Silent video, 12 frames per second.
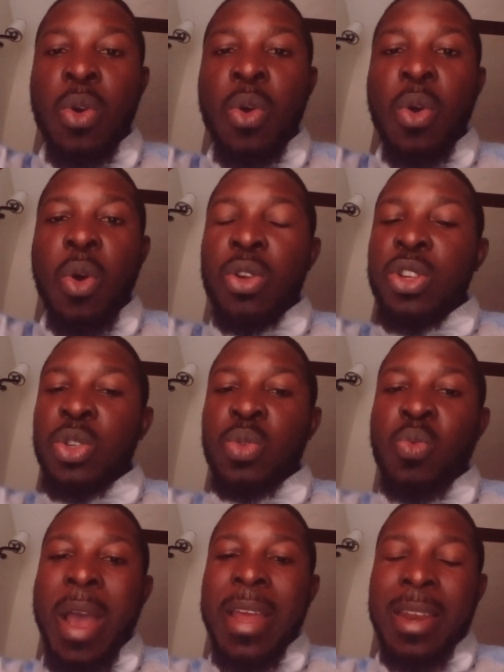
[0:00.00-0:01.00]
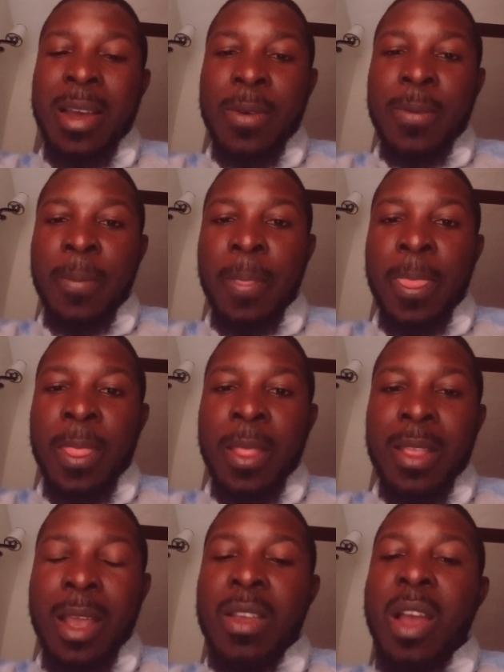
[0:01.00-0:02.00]
all this while now,
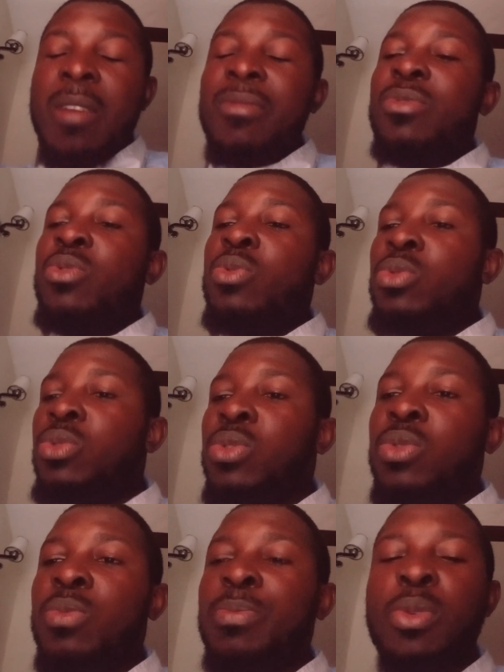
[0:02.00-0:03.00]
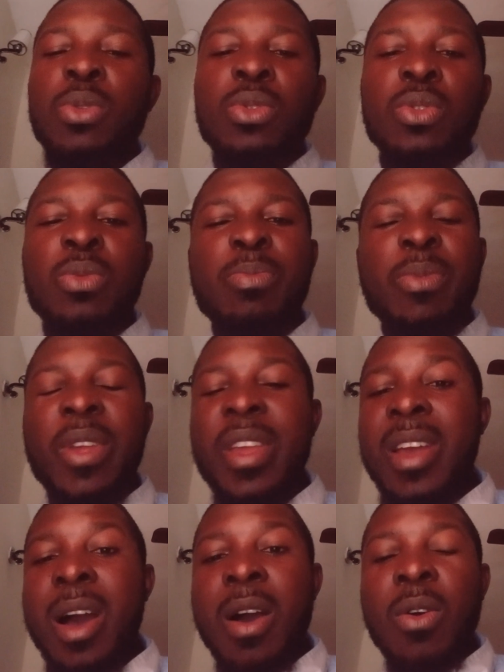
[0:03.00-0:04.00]
that you have used both prayer,
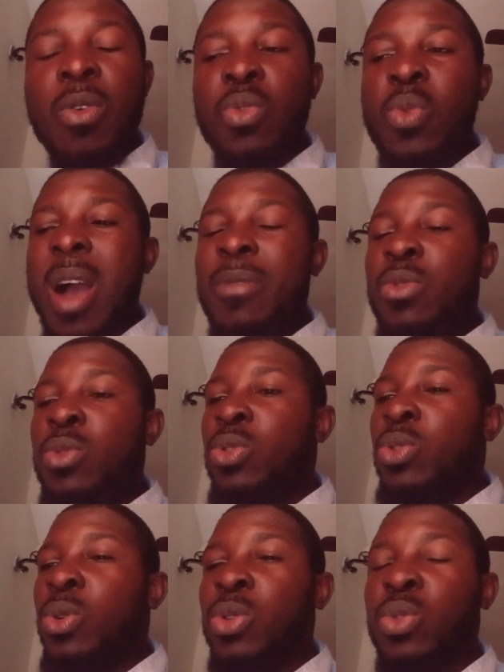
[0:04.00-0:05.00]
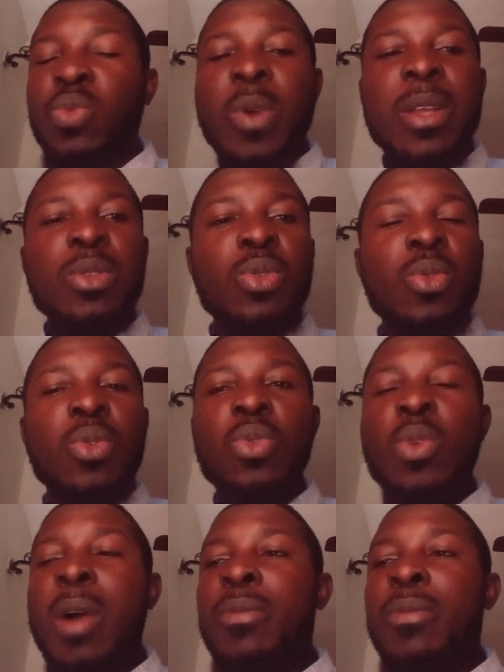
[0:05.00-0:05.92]
you have used your sweat, you have